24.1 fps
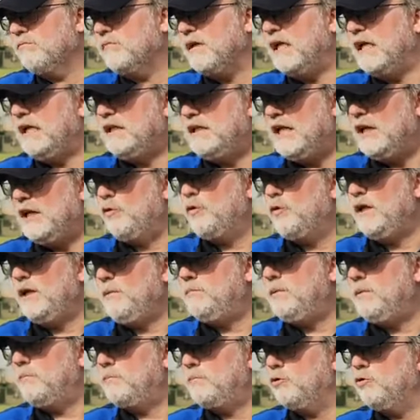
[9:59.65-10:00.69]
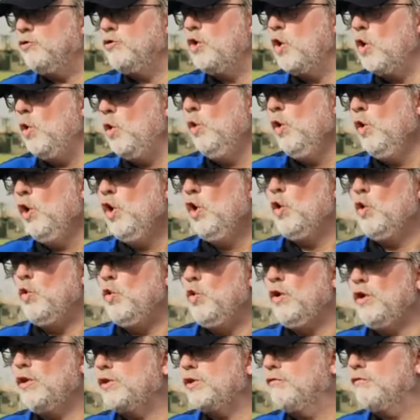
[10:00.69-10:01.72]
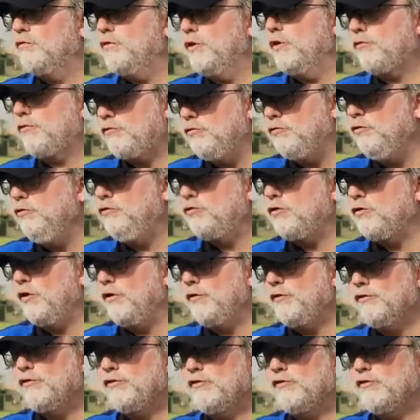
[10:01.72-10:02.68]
in theory people know who is the first 2 choices